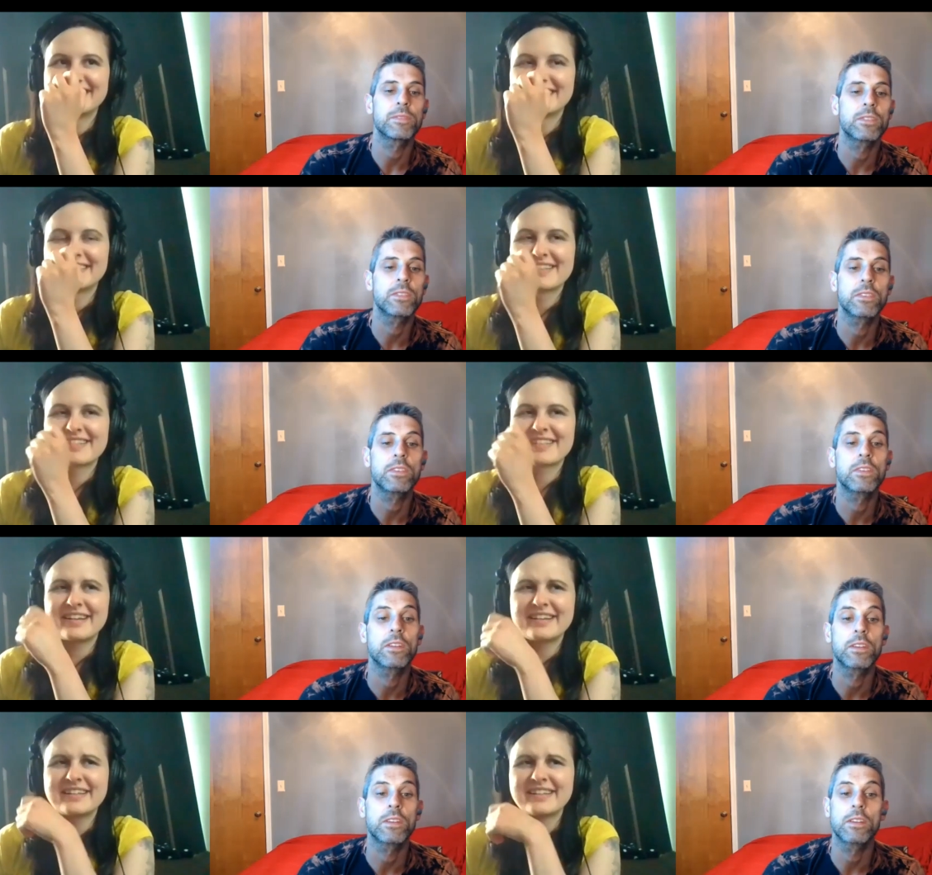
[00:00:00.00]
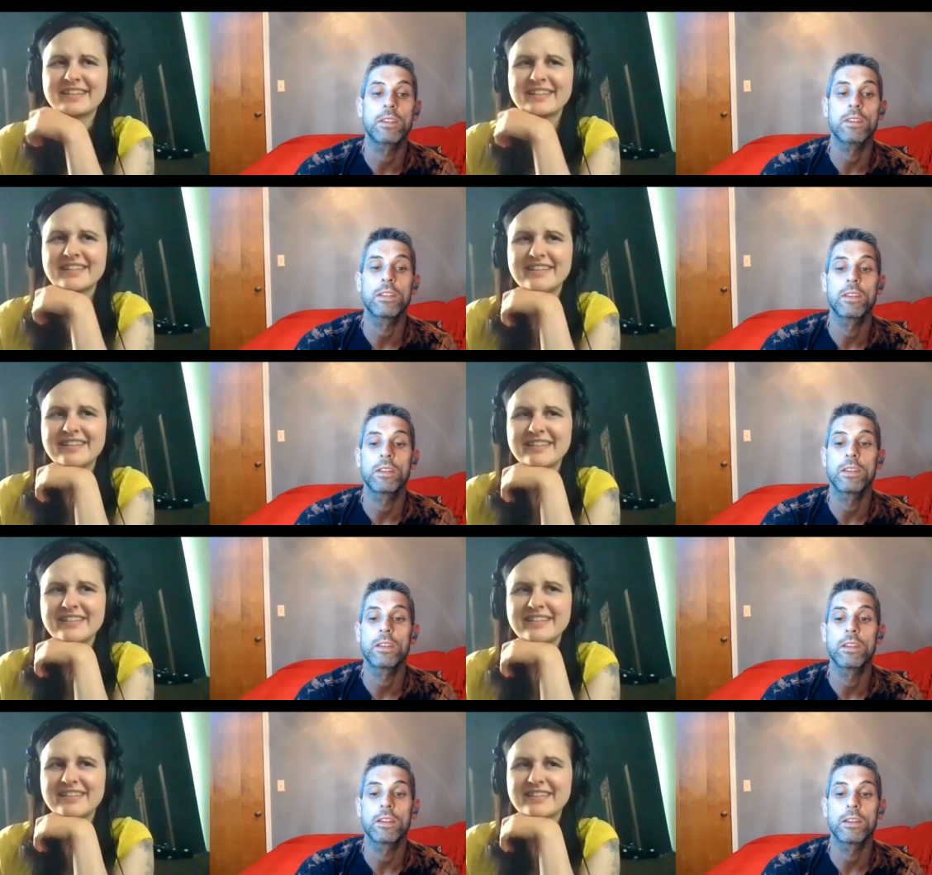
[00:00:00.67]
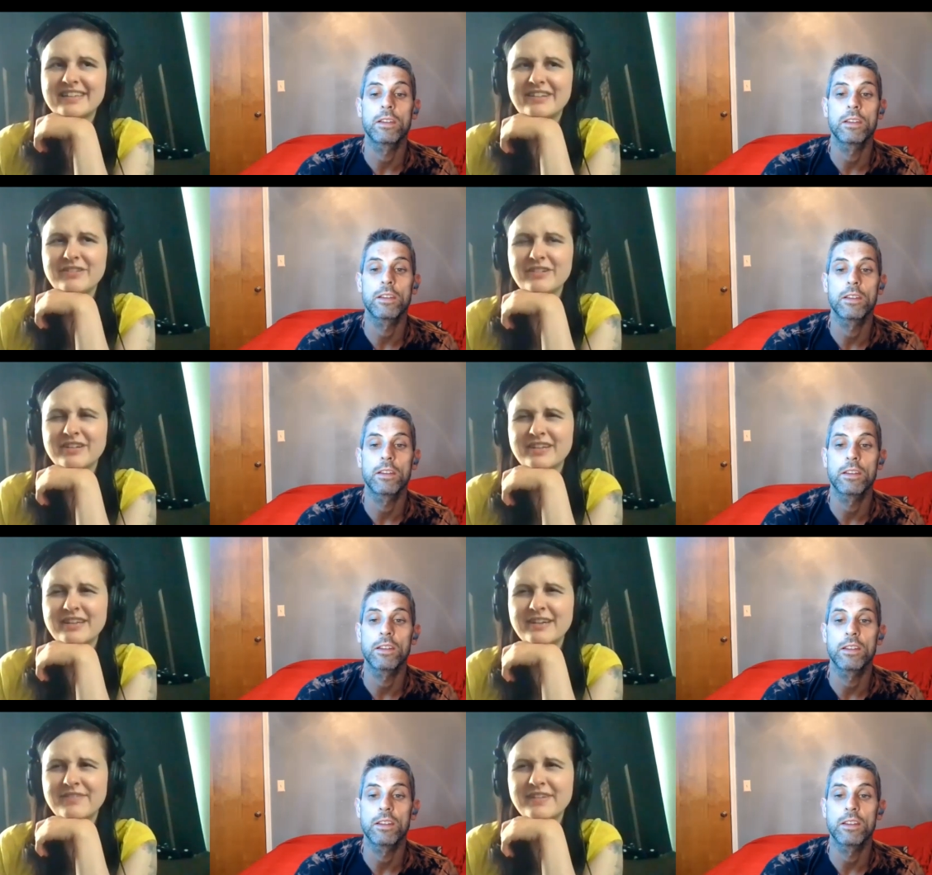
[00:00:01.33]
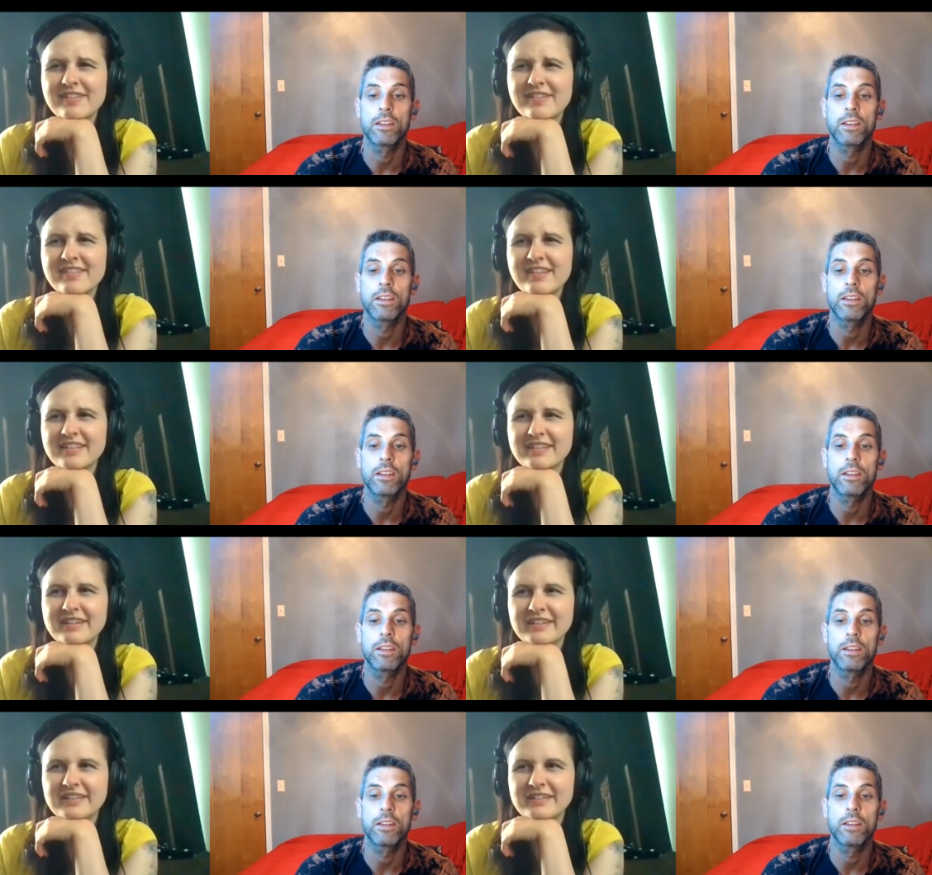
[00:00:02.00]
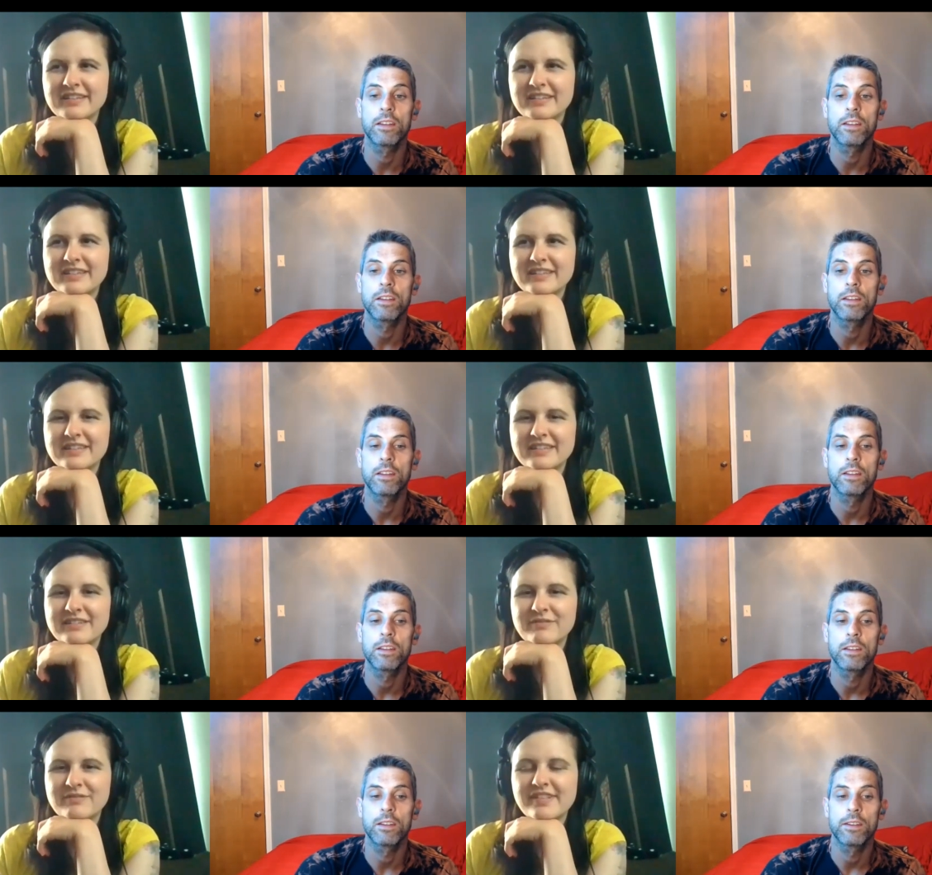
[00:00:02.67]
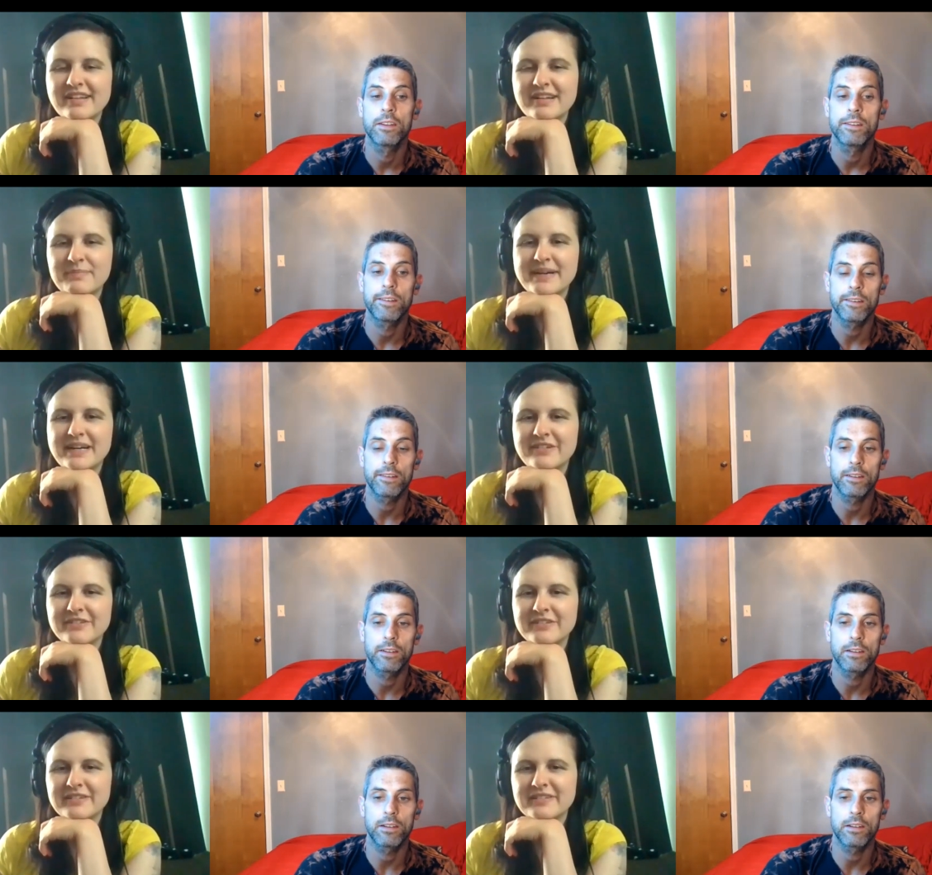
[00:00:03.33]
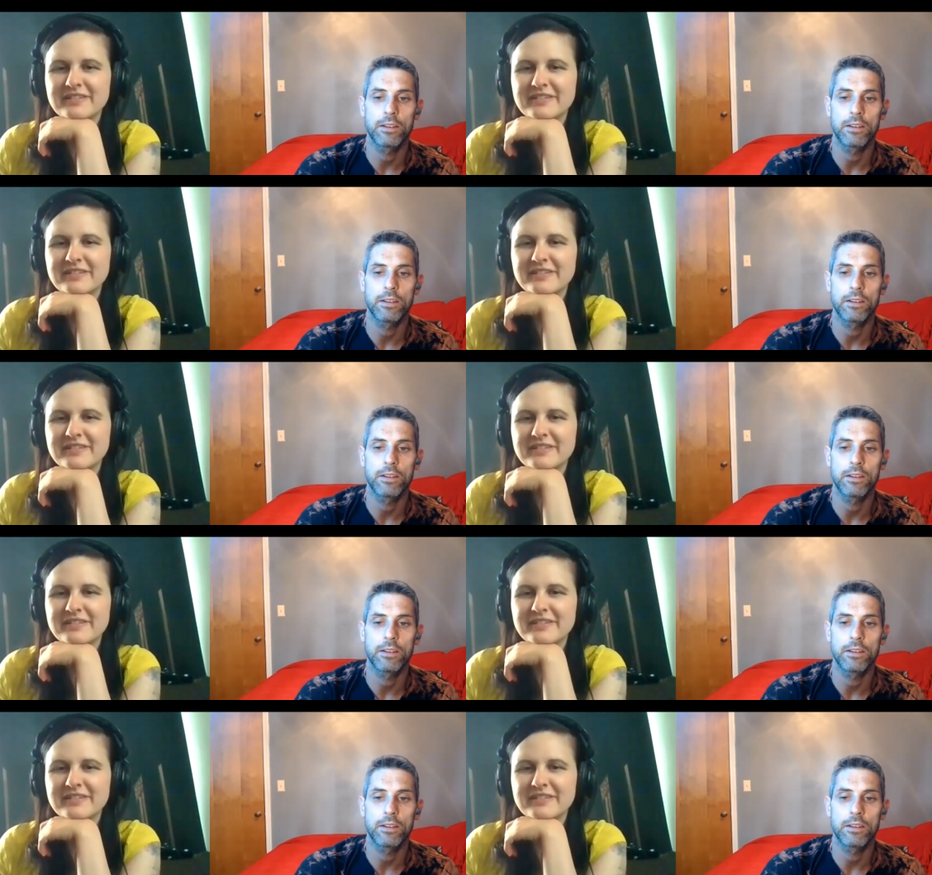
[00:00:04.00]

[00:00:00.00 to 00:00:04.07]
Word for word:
Speaker 1: Is that? I don't know. Have I seen that? What's that about?